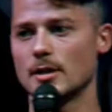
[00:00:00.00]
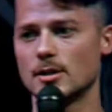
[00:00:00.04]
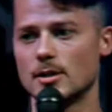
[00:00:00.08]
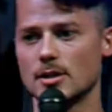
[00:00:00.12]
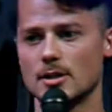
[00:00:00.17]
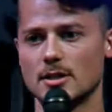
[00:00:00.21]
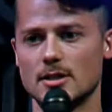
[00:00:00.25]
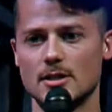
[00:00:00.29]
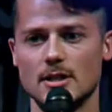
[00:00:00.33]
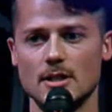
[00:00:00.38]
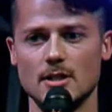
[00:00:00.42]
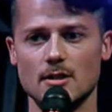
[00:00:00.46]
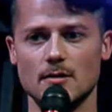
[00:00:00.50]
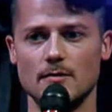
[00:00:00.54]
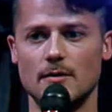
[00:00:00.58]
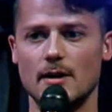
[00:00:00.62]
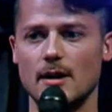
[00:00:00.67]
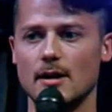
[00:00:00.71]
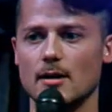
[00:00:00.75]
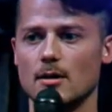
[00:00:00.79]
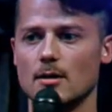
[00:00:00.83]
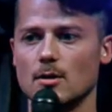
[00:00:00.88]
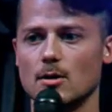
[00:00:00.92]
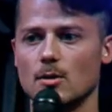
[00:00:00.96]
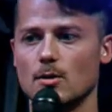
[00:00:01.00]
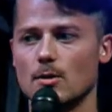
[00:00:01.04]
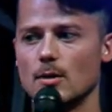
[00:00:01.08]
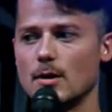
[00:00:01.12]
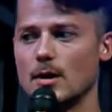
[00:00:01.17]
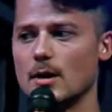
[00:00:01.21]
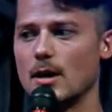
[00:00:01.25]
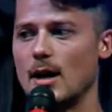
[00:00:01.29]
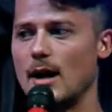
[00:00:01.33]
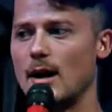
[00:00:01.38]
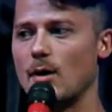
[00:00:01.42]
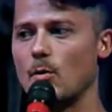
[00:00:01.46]
Just signify to the
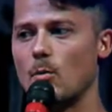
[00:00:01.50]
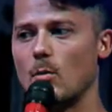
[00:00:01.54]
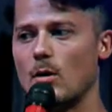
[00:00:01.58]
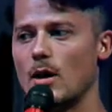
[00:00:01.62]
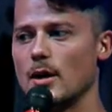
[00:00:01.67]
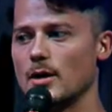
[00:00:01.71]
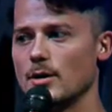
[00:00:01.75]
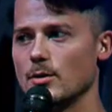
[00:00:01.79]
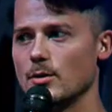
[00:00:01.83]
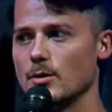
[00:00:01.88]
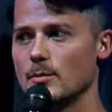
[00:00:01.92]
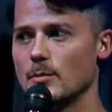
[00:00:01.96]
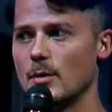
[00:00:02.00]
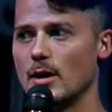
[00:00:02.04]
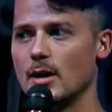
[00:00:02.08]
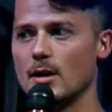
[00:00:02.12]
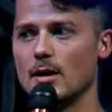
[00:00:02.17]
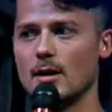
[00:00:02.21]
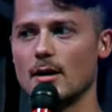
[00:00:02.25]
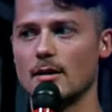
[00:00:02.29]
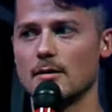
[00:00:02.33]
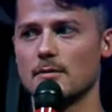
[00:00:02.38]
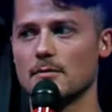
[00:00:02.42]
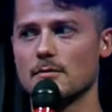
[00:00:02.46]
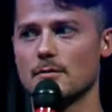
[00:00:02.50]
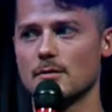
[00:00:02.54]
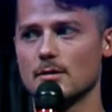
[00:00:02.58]
Lord, I want you in my life.